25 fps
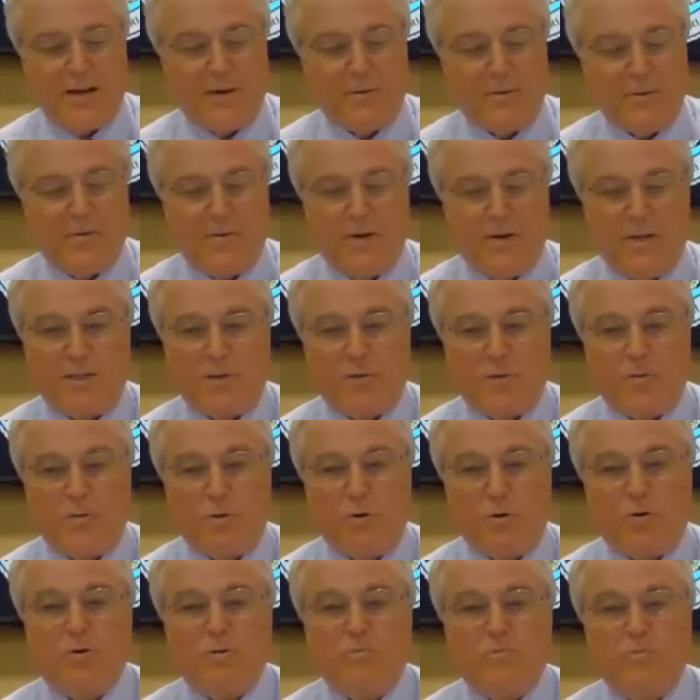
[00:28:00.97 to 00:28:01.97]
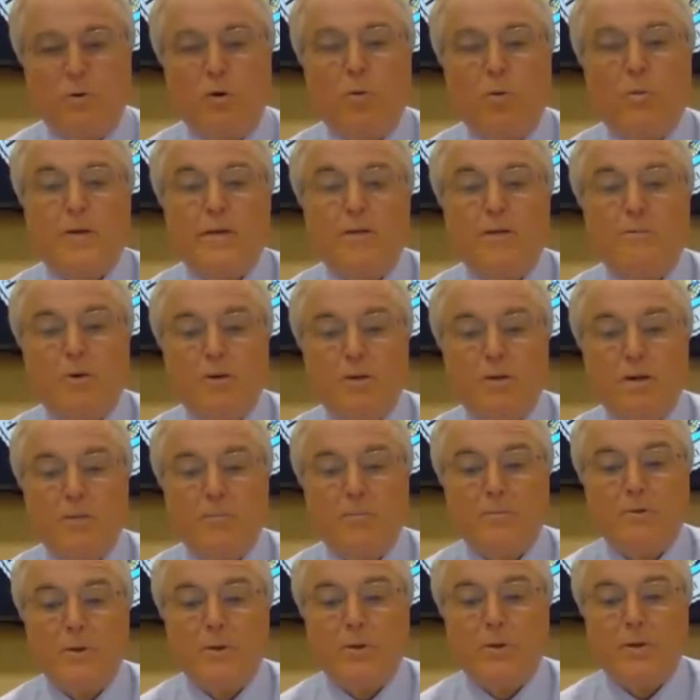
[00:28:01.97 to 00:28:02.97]
in the federal funds will
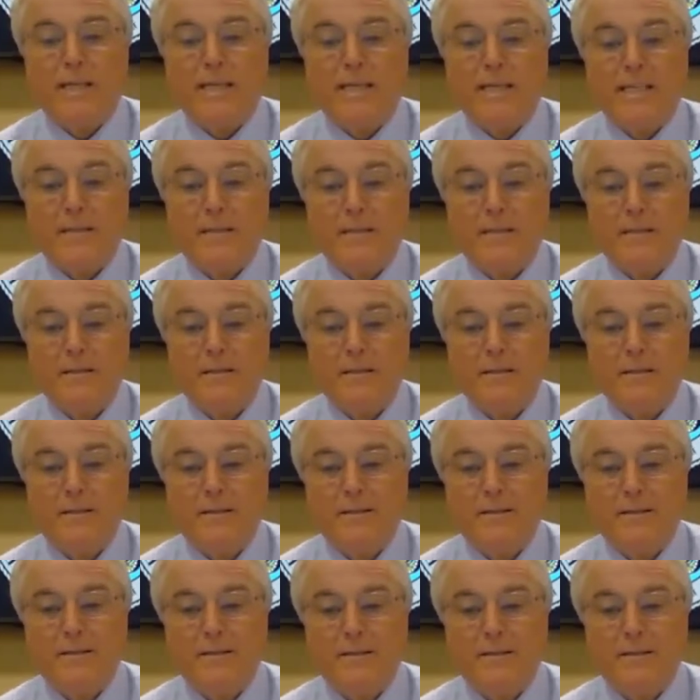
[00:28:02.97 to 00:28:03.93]
come to an end.